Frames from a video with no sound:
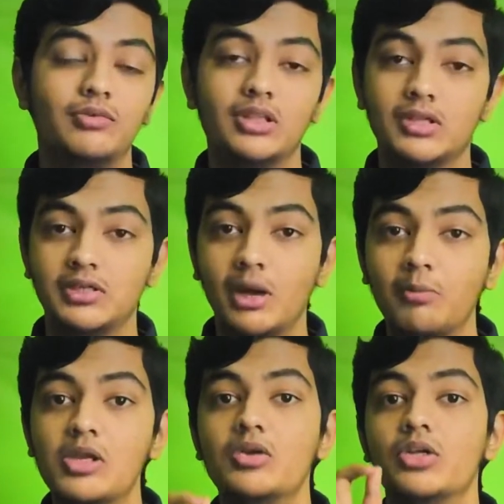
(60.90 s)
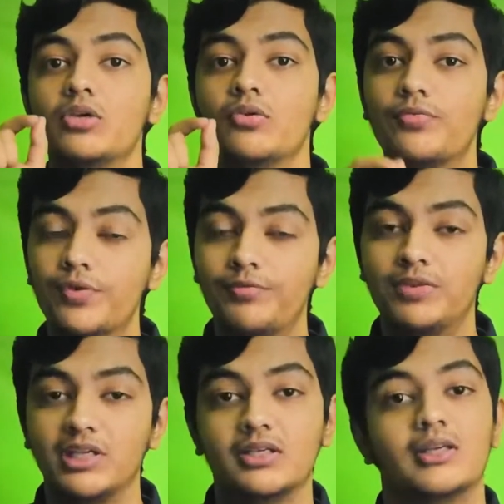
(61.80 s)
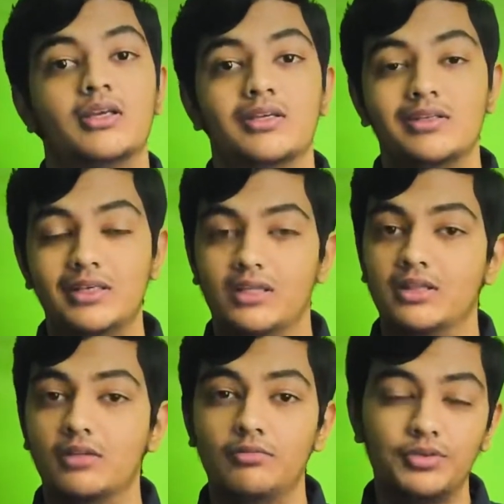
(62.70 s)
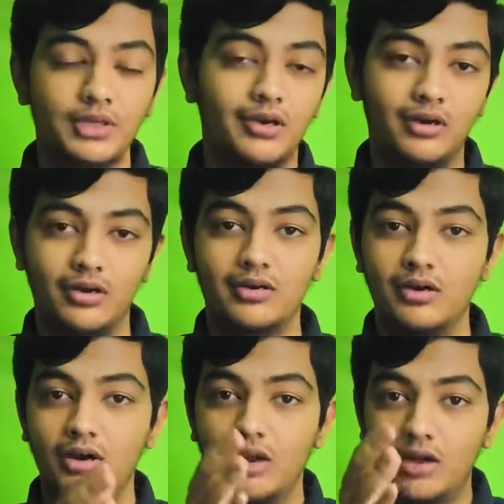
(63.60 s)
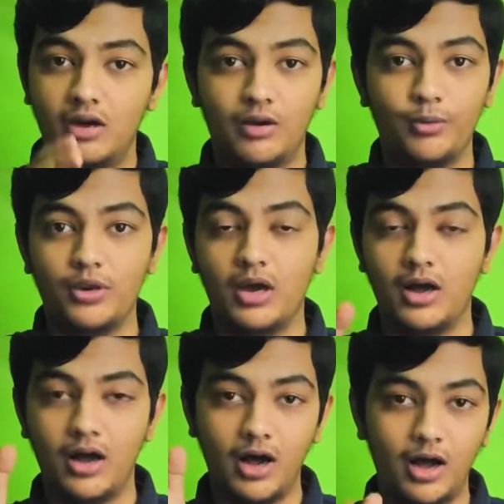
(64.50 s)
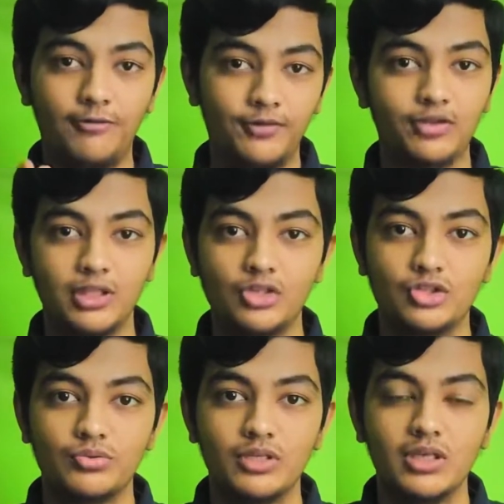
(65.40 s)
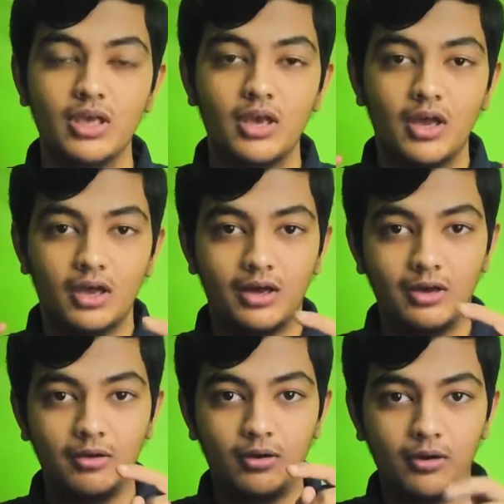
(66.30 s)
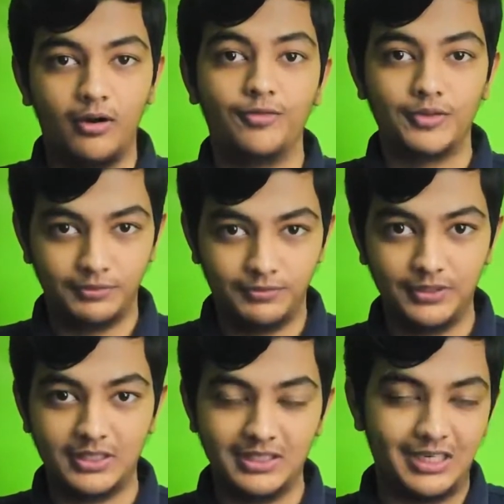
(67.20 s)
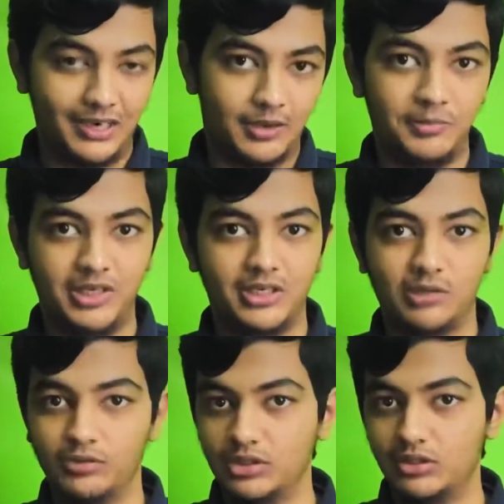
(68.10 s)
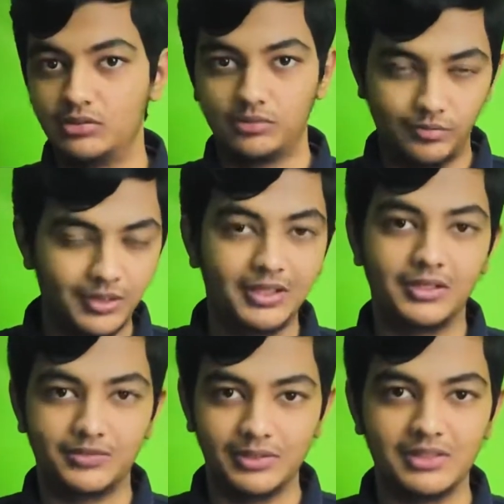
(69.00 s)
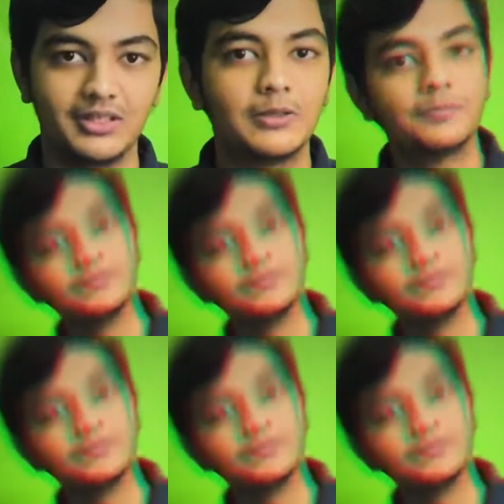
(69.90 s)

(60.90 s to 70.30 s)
with the WTU50. Yes, we are around half a century of the weekly tech updates, which is really crazy.